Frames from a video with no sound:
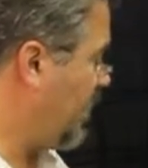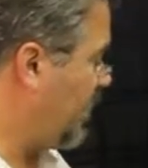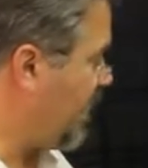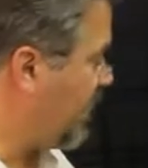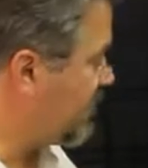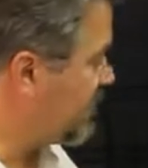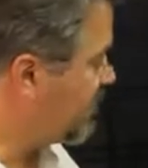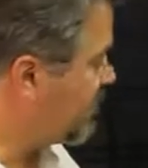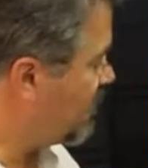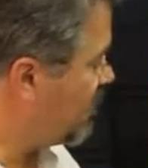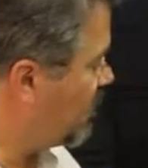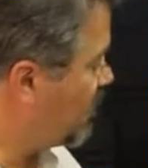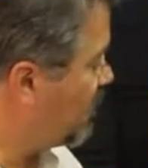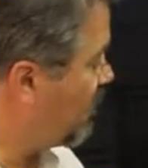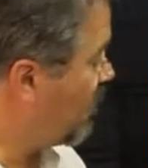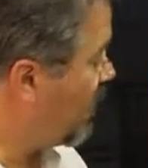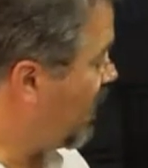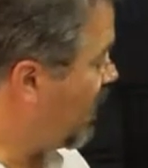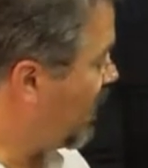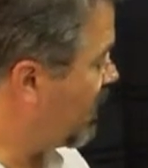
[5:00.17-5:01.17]
and
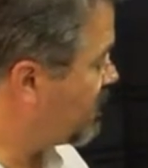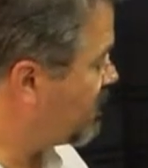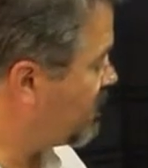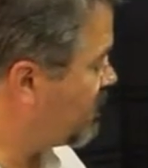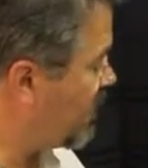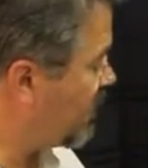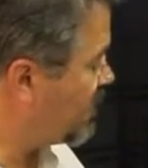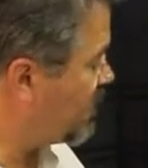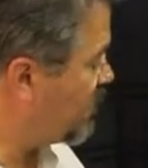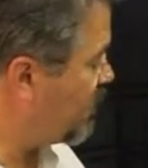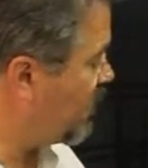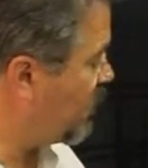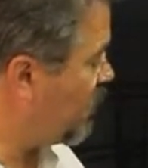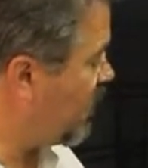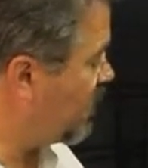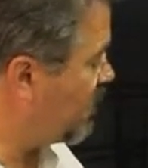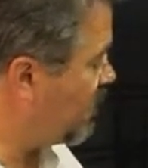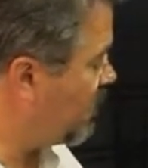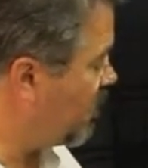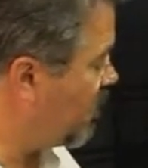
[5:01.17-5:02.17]
so as such we
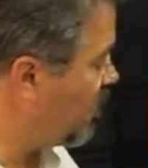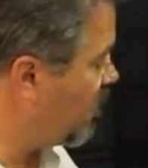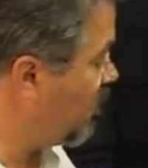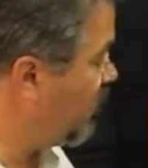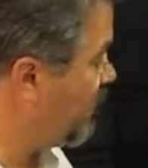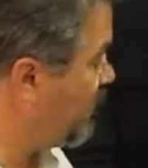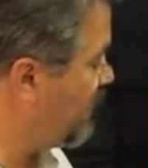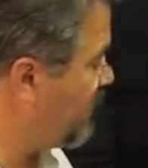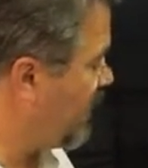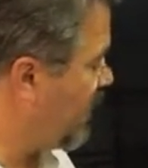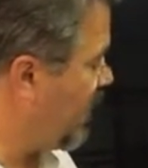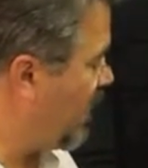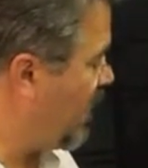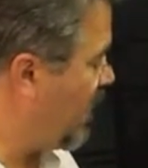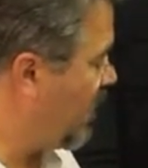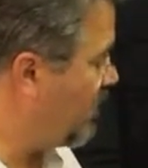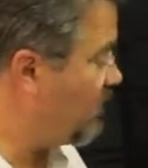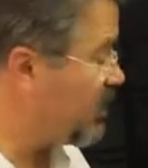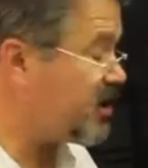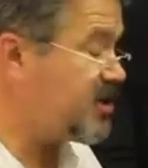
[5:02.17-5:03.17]
want to know
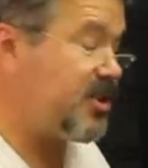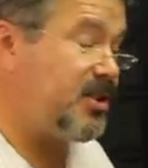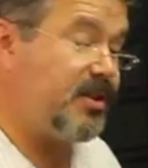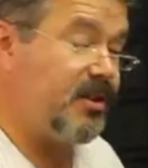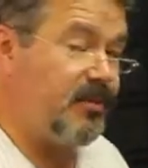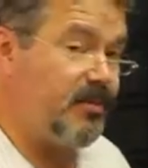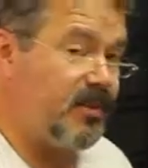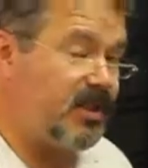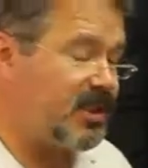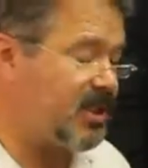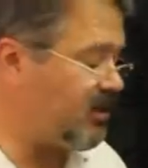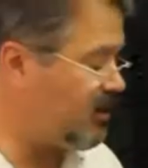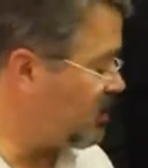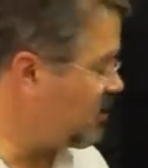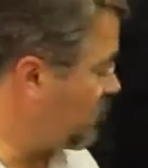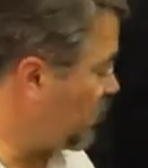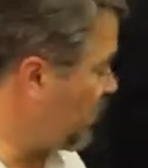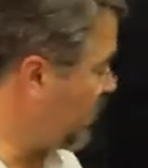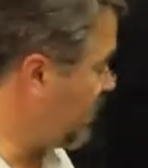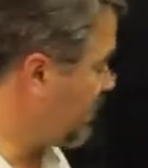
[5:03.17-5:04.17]
how much
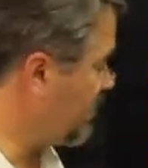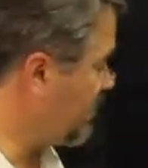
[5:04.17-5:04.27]
material we are